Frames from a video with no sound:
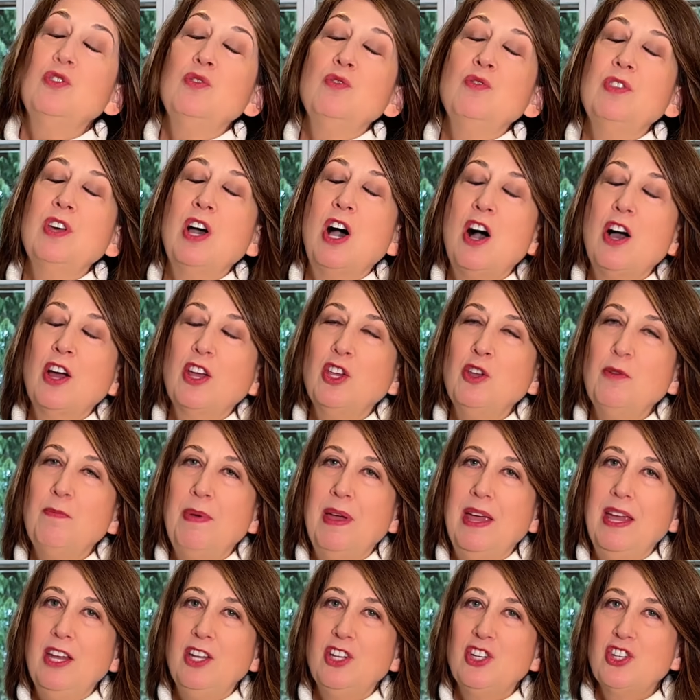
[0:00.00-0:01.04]
to the
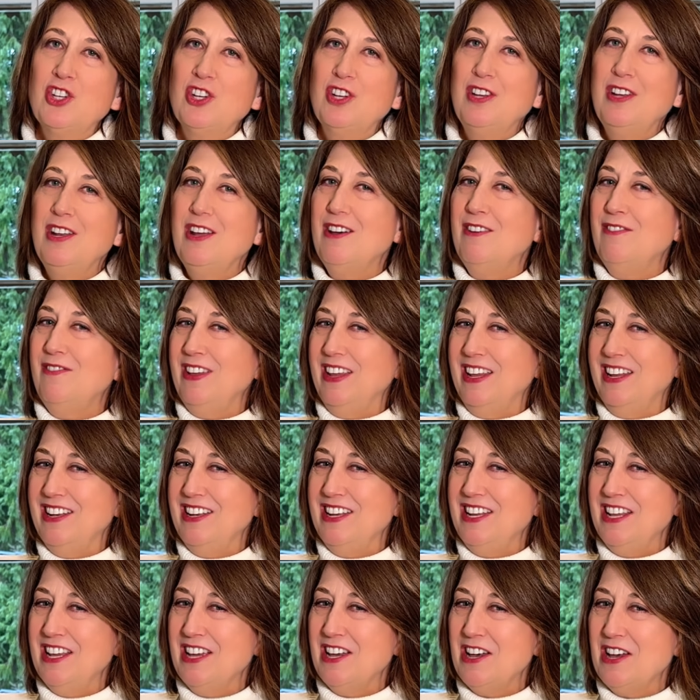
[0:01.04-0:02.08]
occupation of
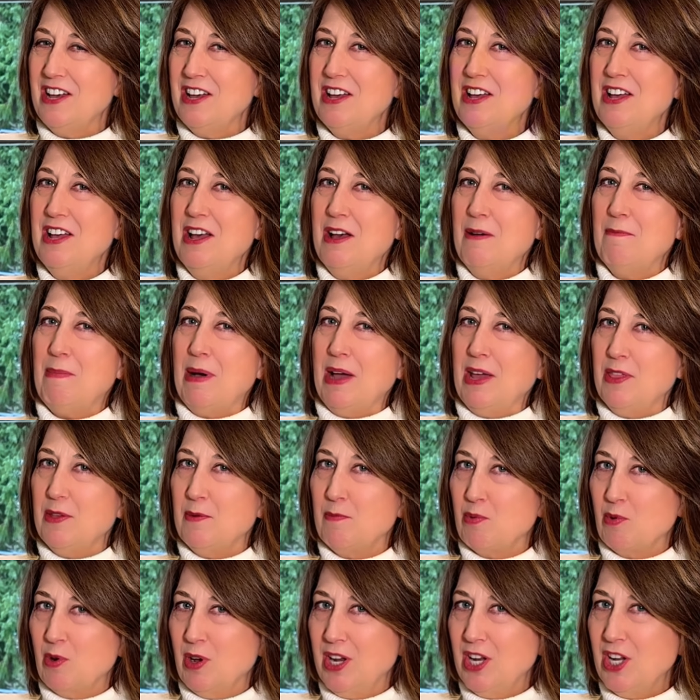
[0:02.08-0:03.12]
India by
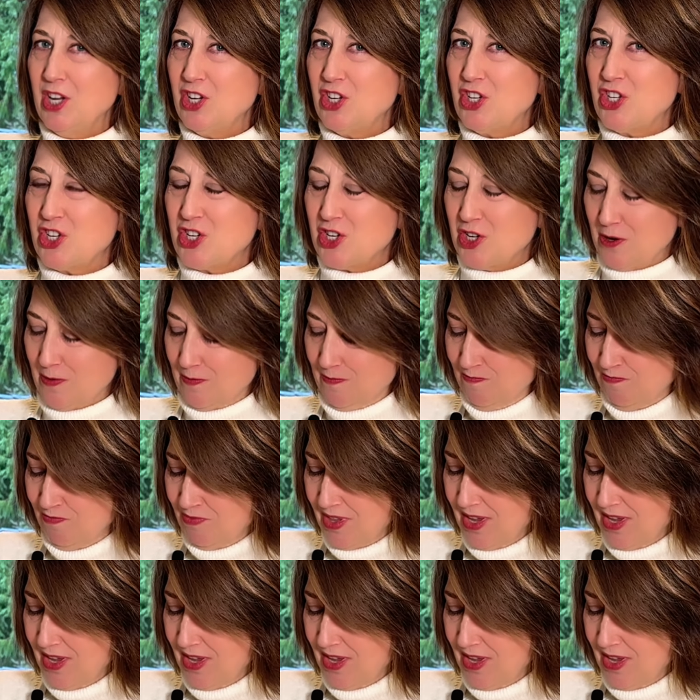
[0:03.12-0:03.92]
the British.